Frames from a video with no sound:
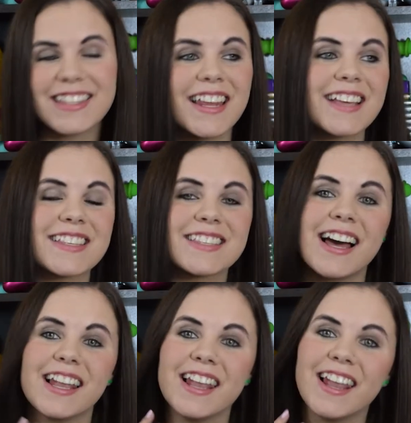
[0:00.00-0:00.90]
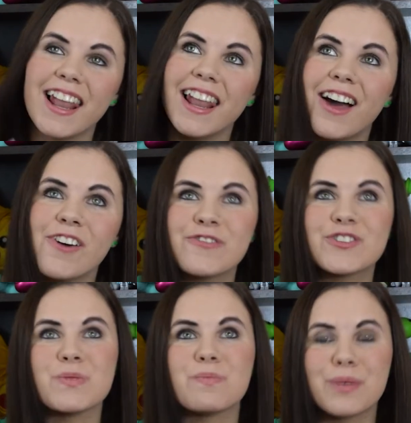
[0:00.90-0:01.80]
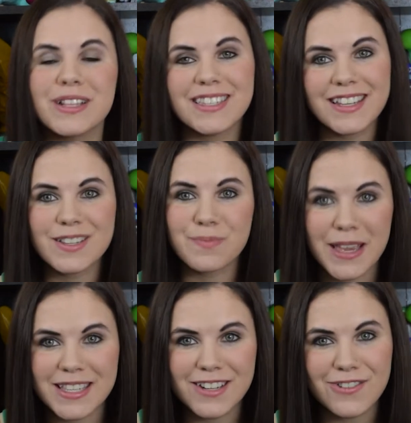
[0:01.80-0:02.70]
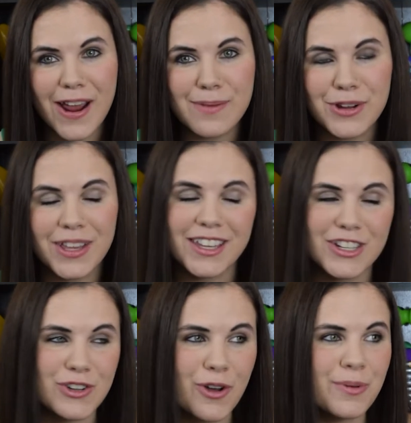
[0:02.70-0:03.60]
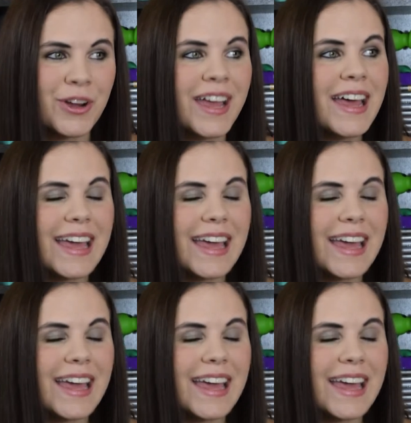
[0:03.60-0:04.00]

The Nexus I love to bits. It is based in Randburg in Joburg.